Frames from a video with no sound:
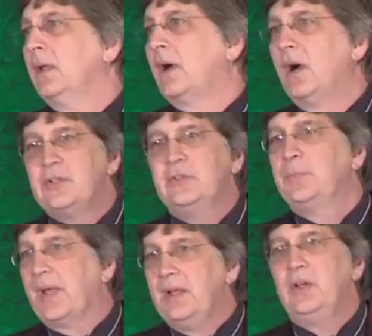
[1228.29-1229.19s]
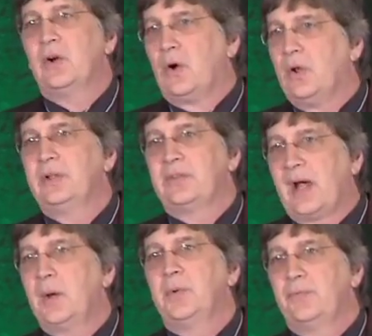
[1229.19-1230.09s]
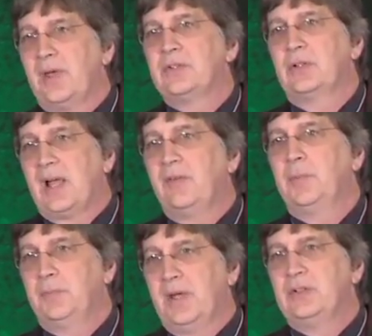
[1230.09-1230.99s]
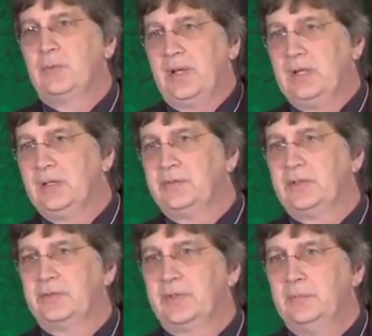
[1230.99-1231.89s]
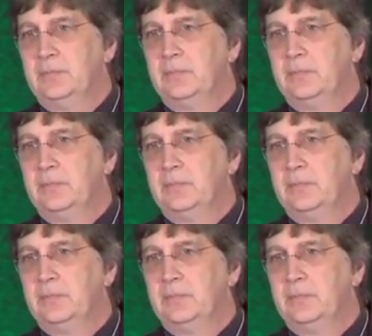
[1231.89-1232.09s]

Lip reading: Aren't you spending your whole entire professional life perpetuating this system?